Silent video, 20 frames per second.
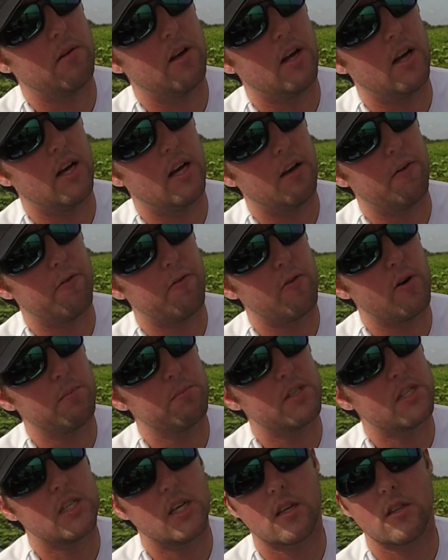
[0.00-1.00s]

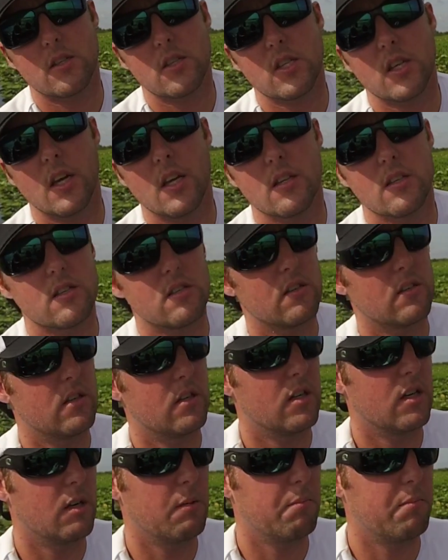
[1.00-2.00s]
from 6th Sense.
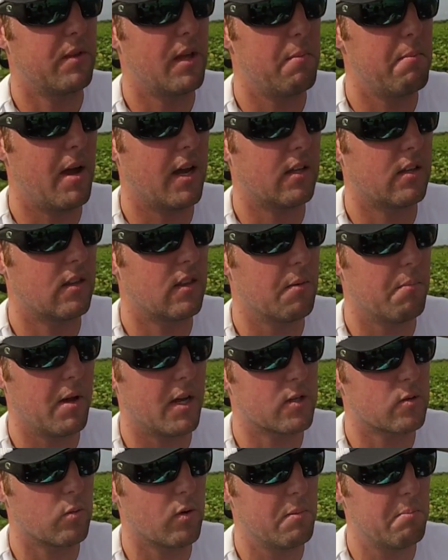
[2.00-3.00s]
They make the
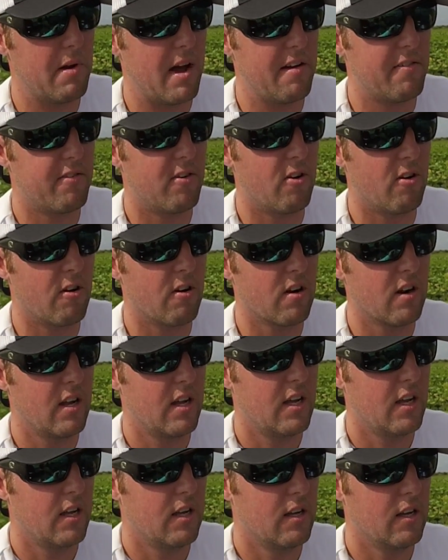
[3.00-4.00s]
best one by far.
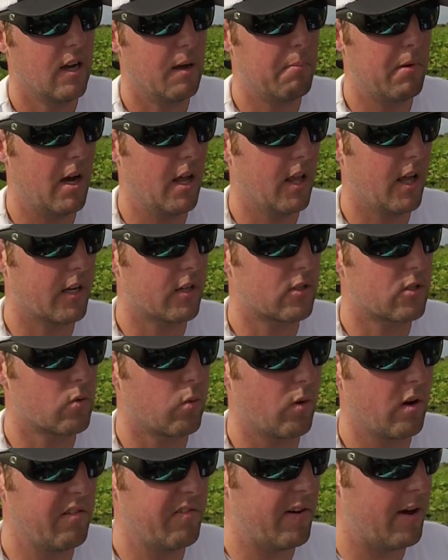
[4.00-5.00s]
I buy like
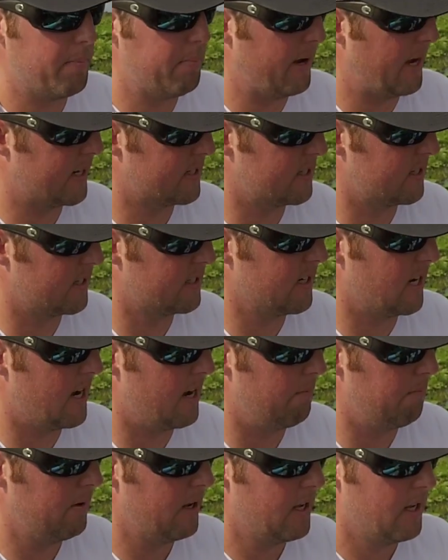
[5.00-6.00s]
25 packs at a
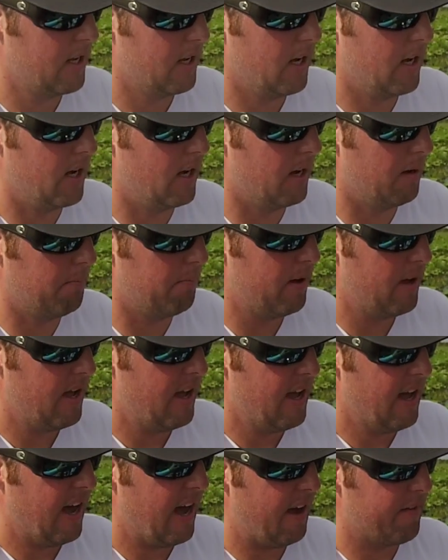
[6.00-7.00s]
time.
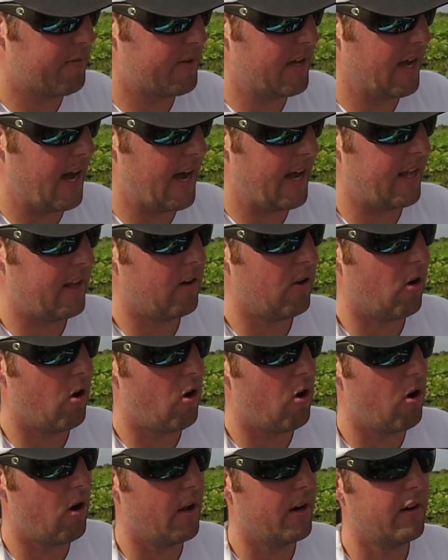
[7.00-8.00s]
I've got it
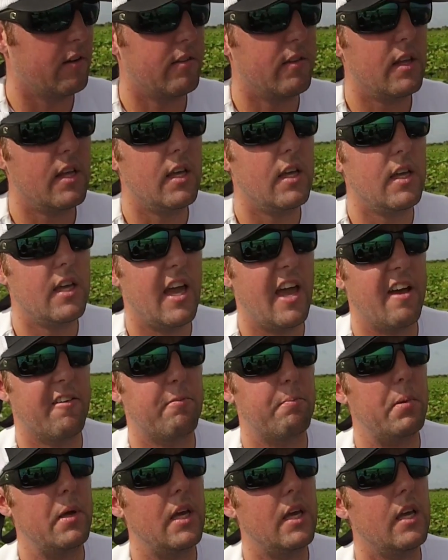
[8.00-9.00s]
on the
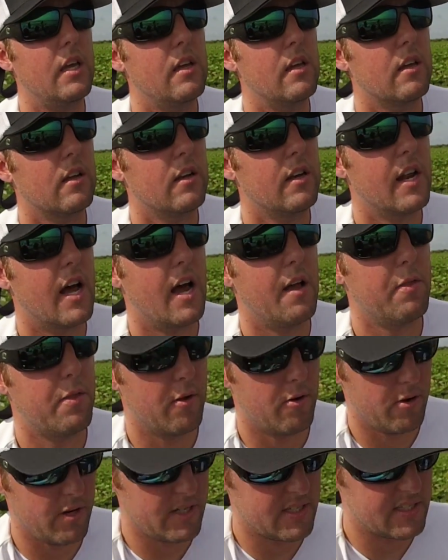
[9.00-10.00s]

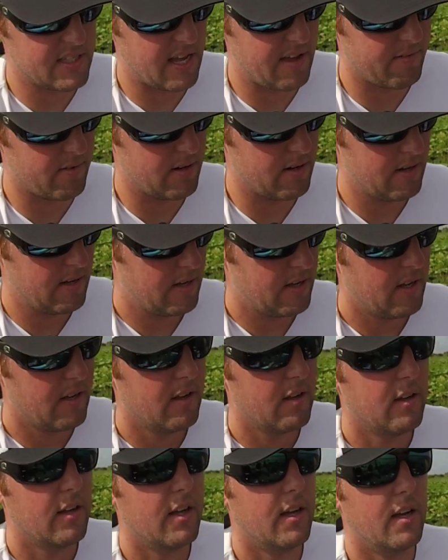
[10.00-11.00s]
FP937.
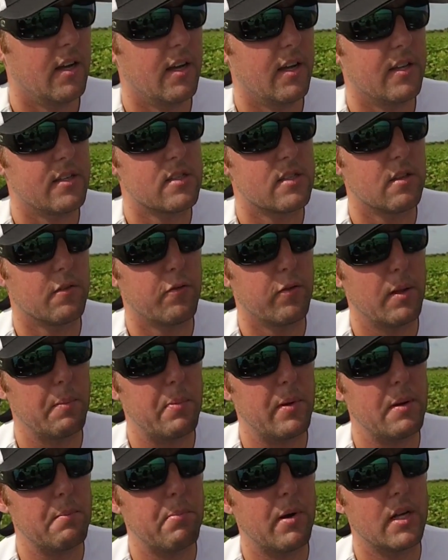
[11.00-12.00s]
It's the
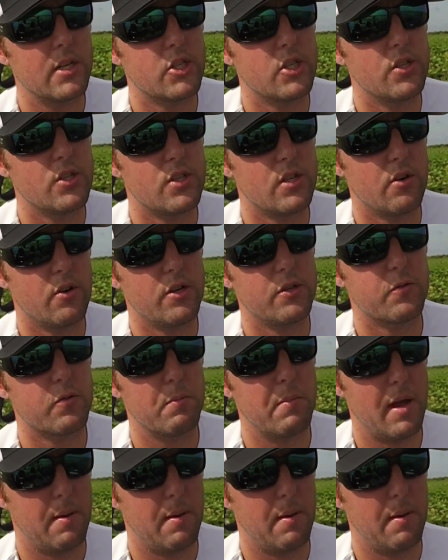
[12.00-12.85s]
Flippin and Punchin series from